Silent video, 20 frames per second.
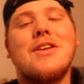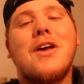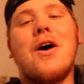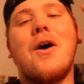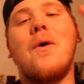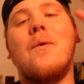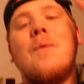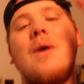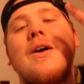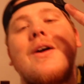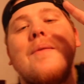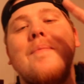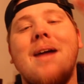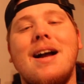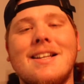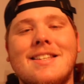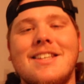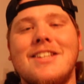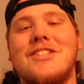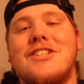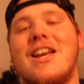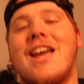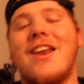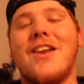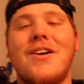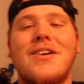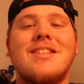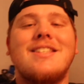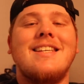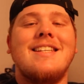Welcome back to the
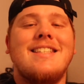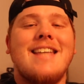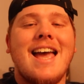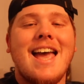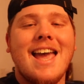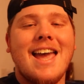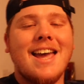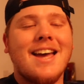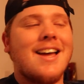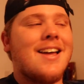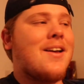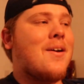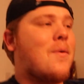channel. Today